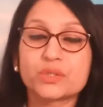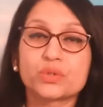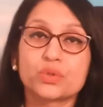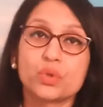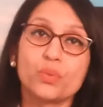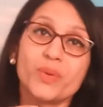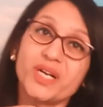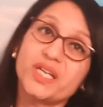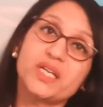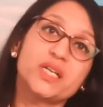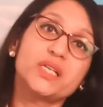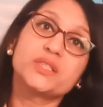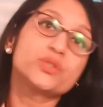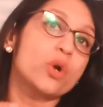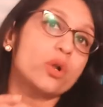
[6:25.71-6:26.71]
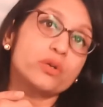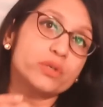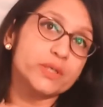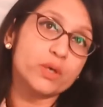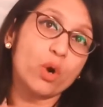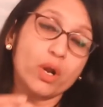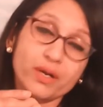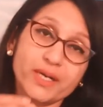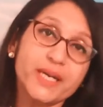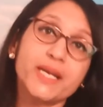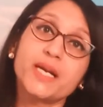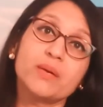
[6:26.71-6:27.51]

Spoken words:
So material is already